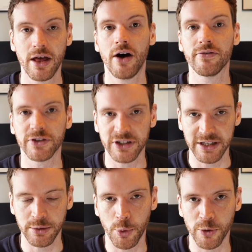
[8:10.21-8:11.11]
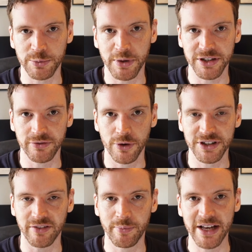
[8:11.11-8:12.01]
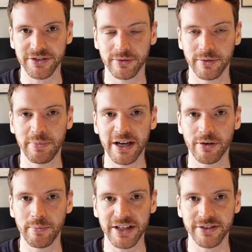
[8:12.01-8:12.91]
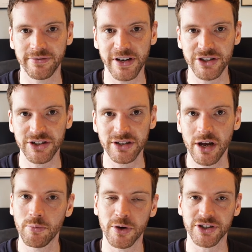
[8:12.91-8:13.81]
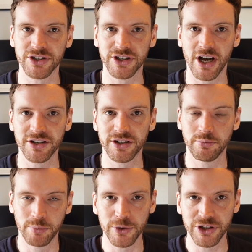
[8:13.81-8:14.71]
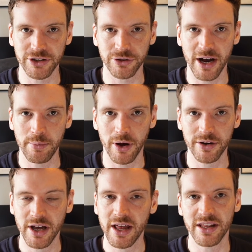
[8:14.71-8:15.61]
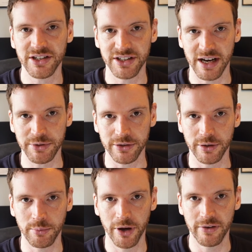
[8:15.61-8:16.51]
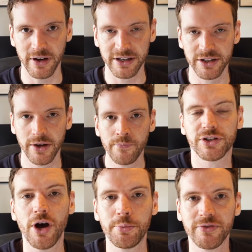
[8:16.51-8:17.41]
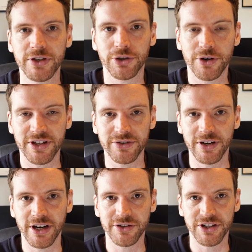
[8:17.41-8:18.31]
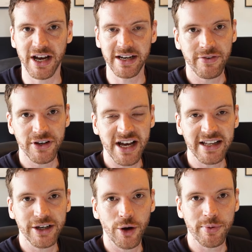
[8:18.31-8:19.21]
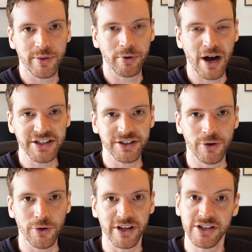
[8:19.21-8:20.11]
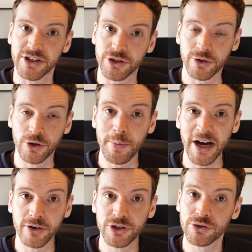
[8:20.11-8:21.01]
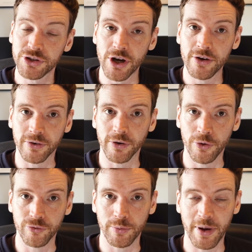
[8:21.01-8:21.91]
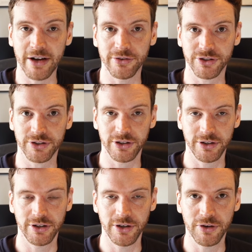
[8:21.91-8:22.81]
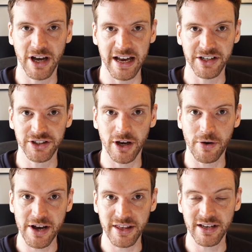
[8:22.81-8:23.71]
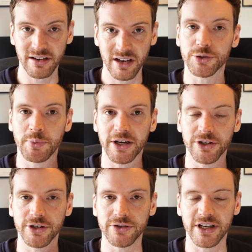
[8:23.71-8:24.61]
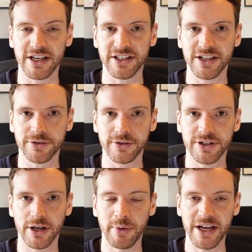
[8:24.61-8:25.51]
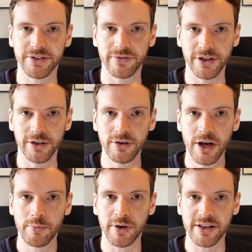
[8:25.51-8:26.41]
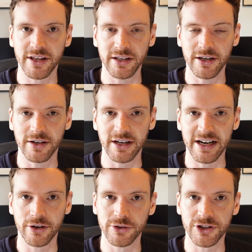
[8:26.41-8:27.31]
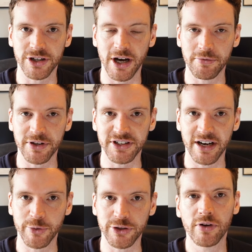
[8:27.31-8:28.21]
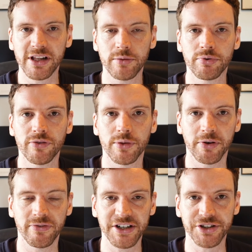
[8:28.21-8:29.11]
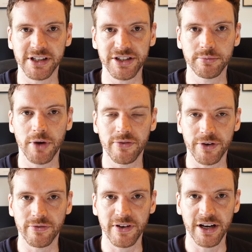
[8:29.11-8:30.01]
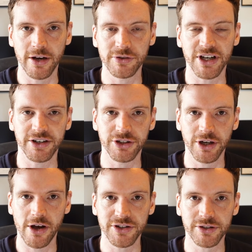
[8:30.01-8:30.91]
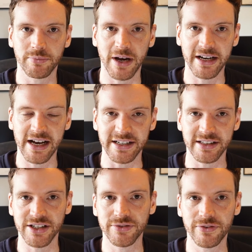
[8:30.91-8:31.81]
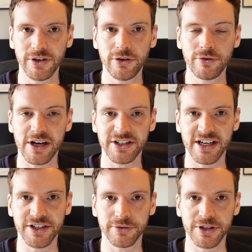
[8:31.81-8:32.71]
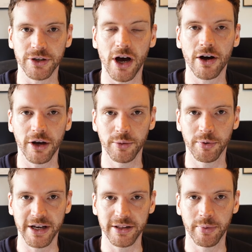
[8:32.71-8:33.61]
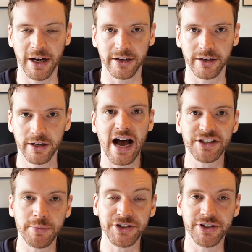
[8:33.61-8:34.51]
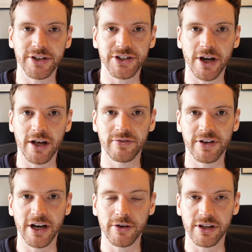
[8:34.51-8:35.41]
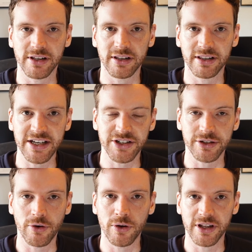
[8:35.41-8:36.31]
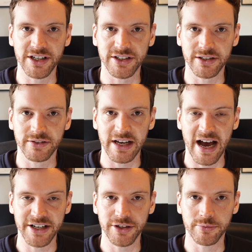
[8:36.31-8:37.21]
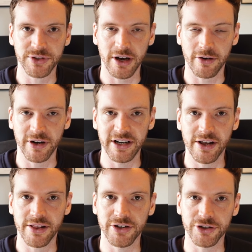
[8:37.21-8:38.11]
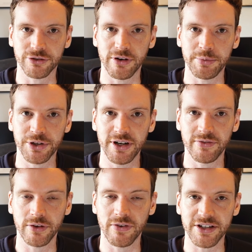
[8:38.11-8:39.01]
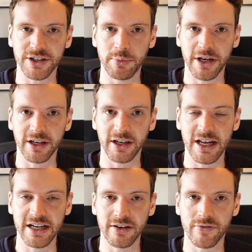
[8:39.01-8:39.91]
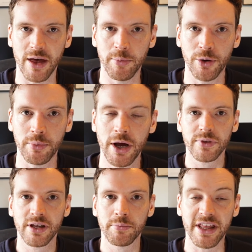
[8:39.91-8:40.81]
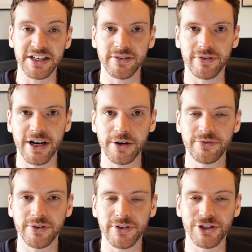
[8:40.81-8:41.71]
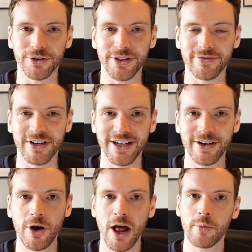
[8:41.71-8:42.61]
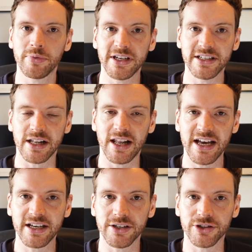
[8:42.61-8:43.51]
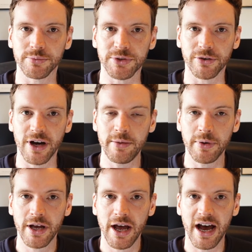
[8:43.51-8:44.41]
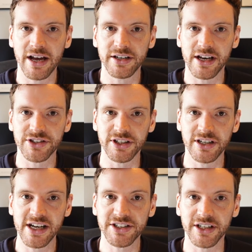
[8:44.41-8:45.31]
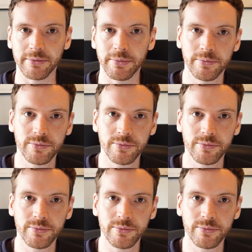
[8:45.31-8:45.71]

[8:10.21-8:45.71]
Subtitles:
Obviously the more expensive ones have bigger and better features, but as a starter budget tripod, this is absolutely perfect. So I hope you've enjoyed this video today. If you tally up the price of all these, they should come out at just over £100 UK. So I think just pick and choose the accessories that are best for you, but I think you can get a good start with this camera to really improve the professionalism of your videos and shots by adding these few accessories that aren't going to break the bank. As I mentioned at the start of the video, the links to all these items are in the description if you fancy picking any of them up. But that's it for now. If you've enjoyed the video, please like and subscribe, and I'll see you next time.